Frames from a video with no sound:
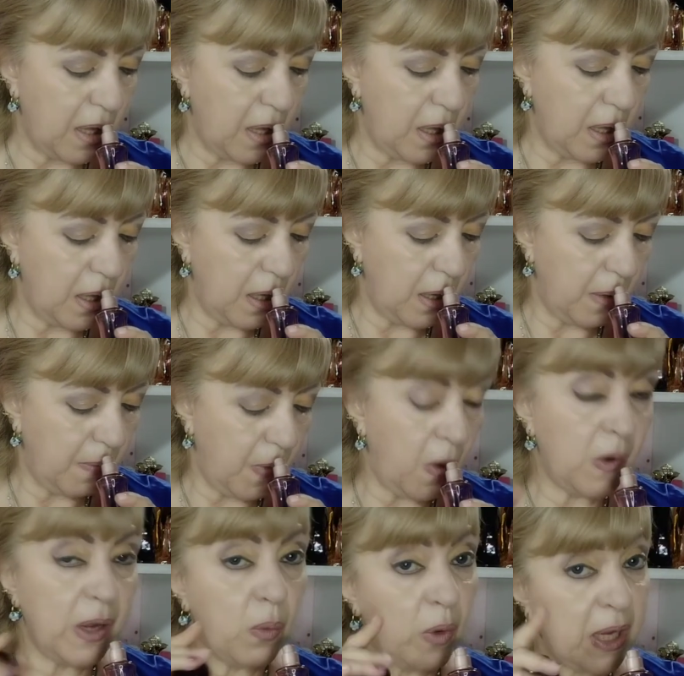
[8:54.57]
Uh,
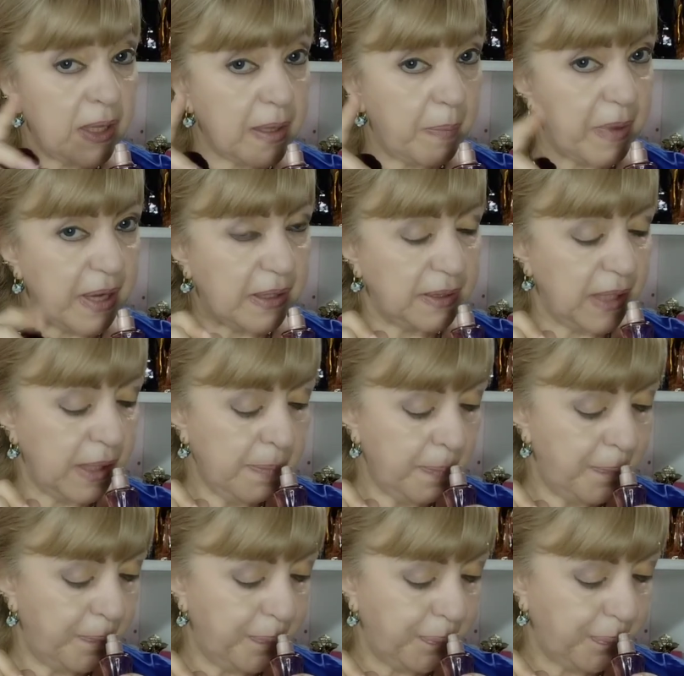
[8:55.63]
only when it appears, eh?
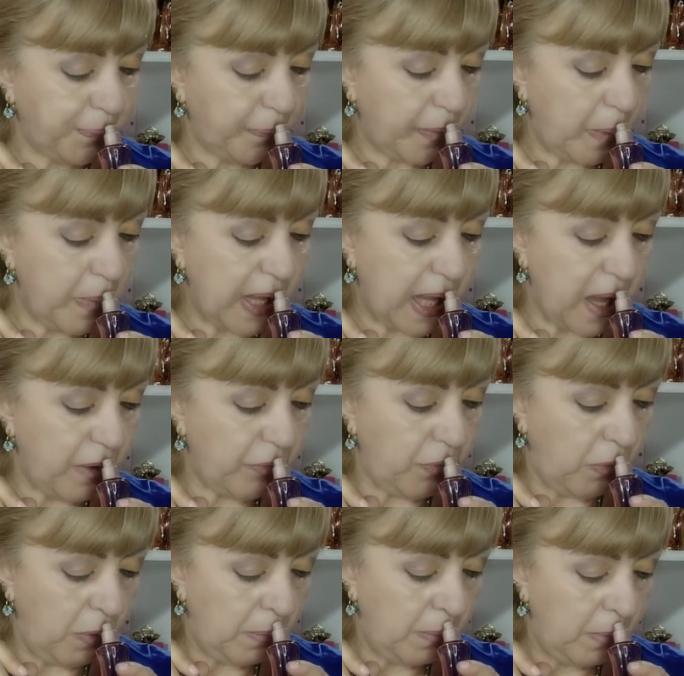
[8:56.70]
Be
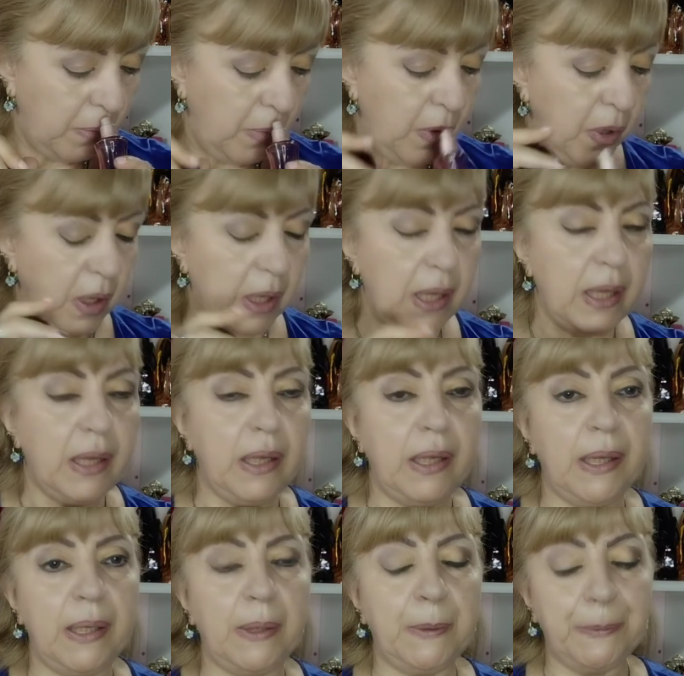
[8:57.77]
careful.
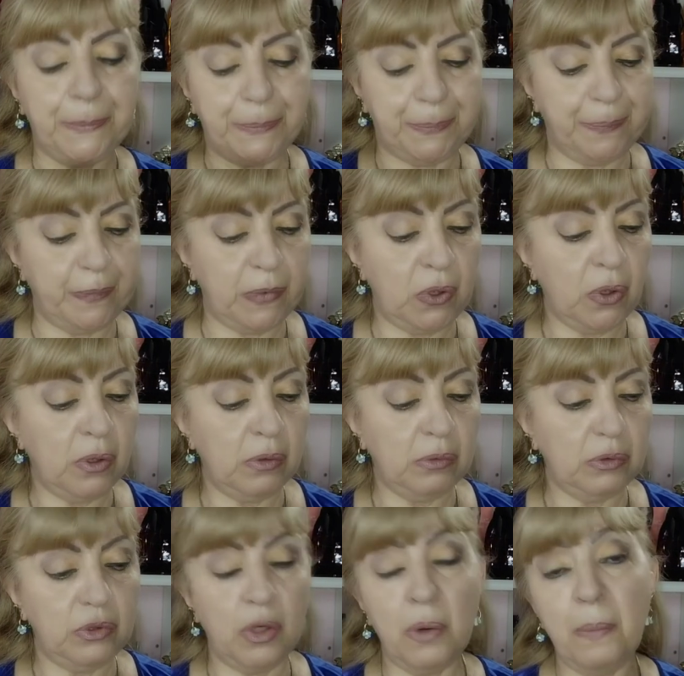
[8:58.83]
Uh,
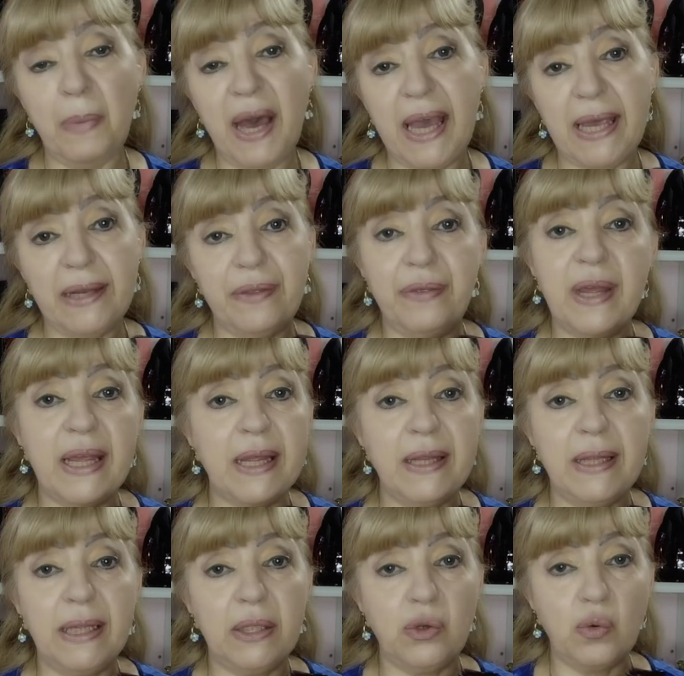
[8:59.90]
don't don't buy it
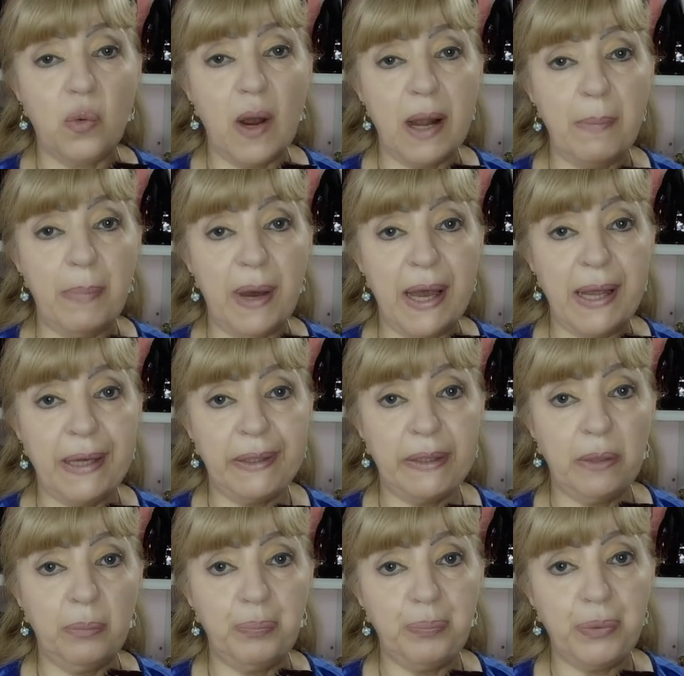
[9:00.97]
thinking that you are
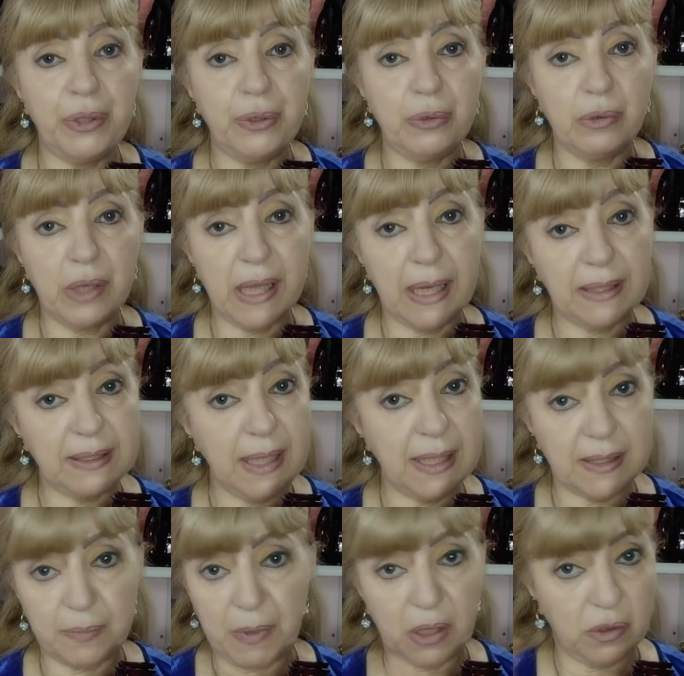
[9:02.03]
buying Pure X
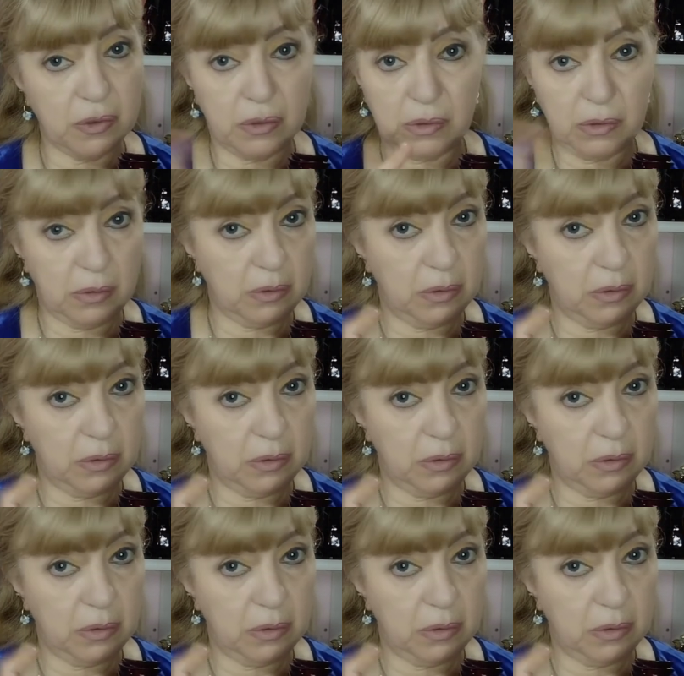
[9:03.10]
S, because